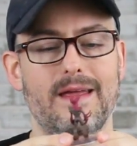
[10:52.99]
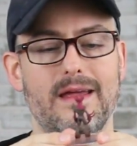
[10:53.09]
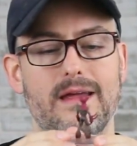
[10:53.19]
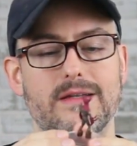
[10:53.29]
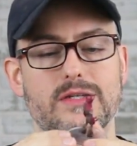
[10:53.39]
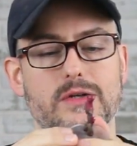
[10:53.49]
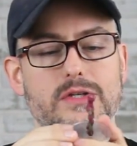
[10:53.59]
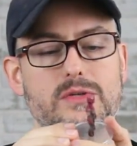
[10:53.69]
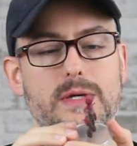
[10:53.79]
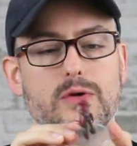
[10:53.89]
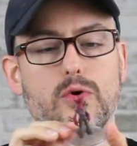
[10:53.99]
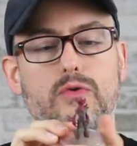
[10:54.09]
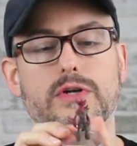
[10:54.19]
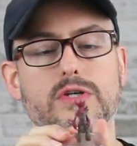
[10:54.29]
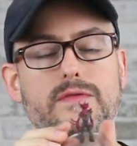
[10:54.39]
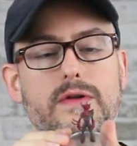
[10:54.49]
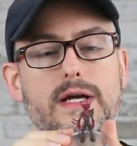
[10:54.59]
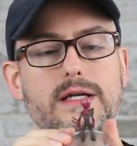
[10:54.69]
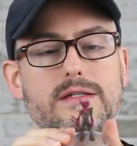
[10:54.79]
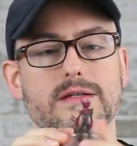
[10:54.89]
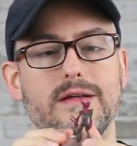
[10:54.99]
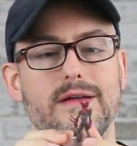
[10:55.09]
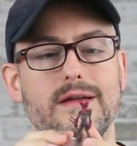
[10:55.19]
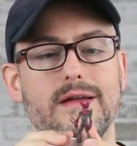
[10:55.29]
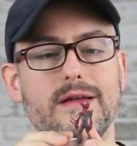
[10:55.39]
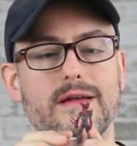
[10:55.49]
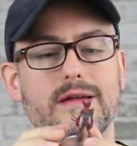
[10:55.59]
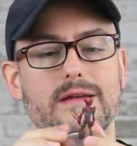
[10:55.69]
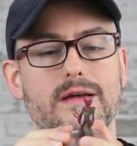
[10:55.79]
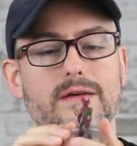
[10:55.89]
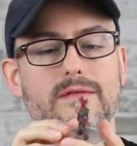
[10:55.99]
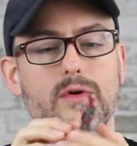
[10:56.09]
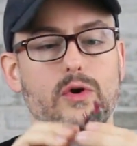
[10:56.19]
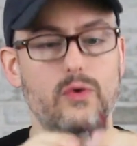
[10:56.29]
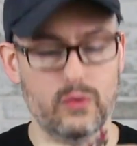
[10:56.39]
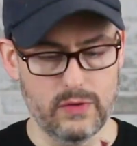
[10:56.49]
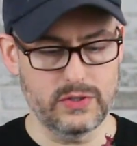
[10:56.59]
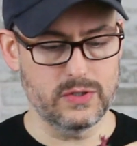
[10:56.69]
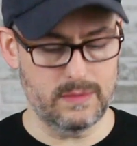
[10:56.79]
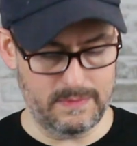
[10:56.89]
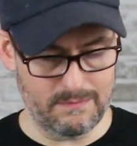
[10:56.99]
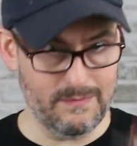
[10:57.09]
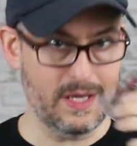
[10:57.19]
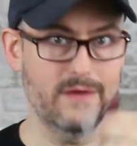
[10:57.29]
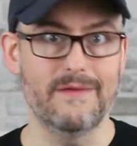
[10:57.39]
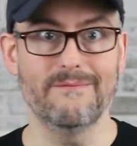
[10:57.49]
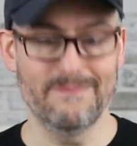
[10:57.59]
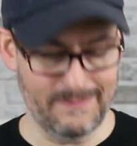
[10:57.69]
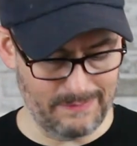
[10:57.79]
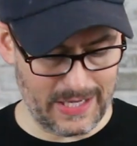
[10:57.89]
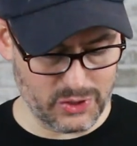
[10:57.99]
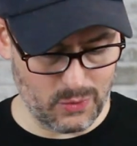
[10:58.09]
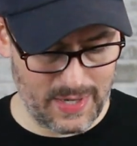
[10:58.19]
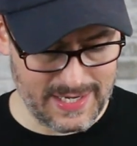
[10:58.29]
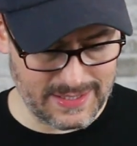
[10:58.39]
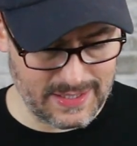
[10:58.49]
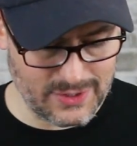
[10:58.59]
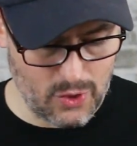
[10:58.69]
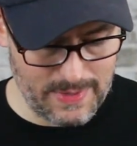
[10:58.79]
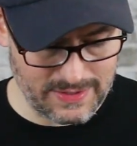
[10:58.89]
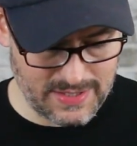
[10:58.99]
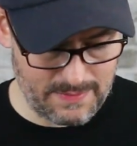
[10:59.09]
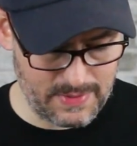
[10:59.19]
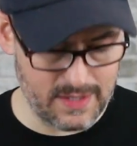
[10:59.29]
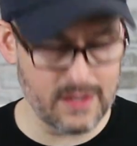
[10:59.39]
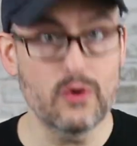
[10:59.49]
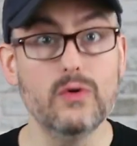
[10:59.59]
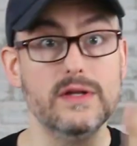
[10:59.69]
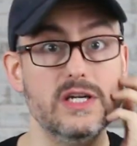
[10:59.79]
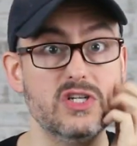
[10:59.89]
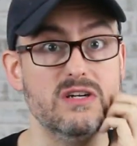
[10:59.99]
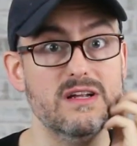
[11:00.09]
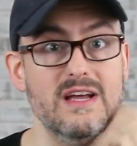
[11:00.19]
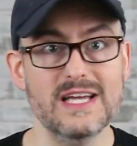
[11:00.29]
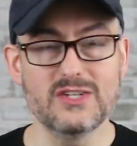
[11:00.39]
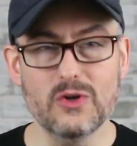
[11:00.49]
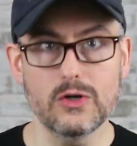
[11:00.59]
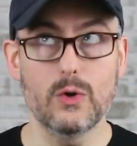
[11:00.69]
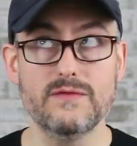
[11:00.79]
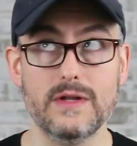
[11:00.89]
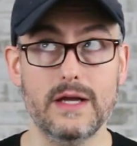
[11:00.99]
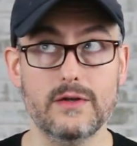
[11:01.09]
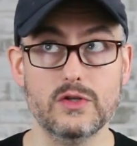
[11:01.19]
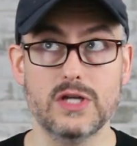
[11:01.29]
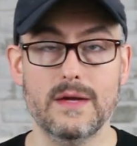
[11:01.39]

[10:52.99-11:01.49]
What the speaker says: and so this would be a cool creature for that. And very cool creature. I'm kind of not sure why he's in the Snowbound set, but it's a cool addition. It's good to always fill out those